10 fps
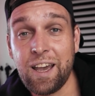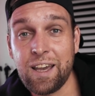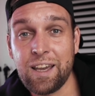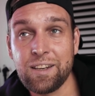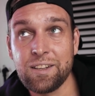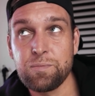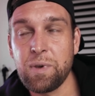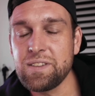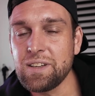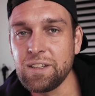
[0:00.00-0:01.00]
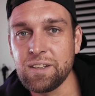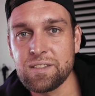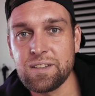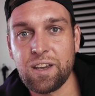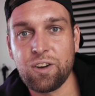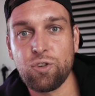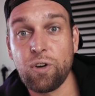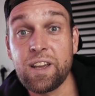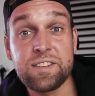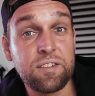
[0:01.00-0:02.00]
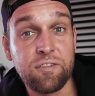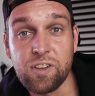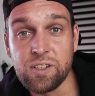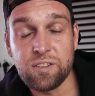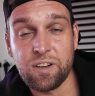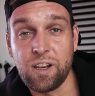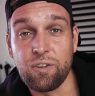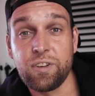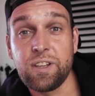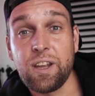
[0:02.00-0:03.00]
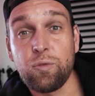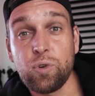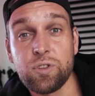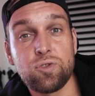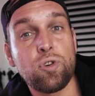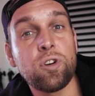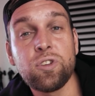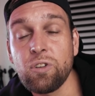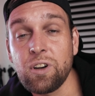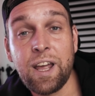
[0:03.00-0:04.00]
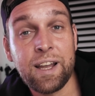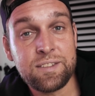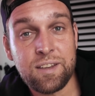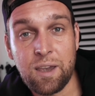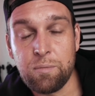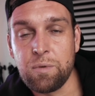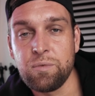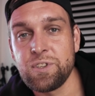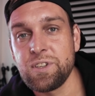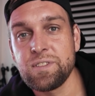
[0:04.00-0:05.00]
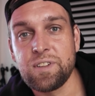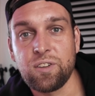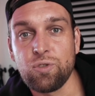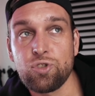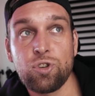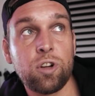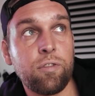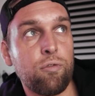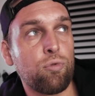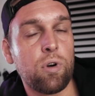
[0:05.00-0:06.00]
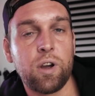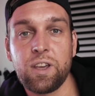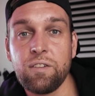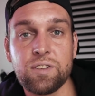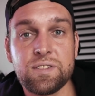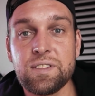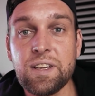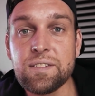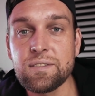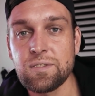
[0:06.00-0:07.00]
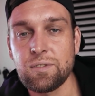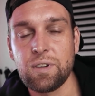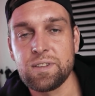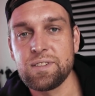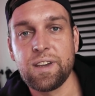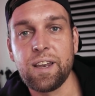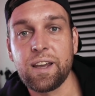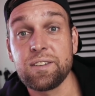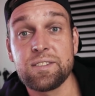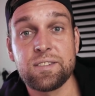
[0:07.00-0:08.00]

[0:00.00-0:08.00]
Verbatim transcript: And it's basically this like crazy filter gallery that will turn your landscape images that you shot through a given season. So let's say like in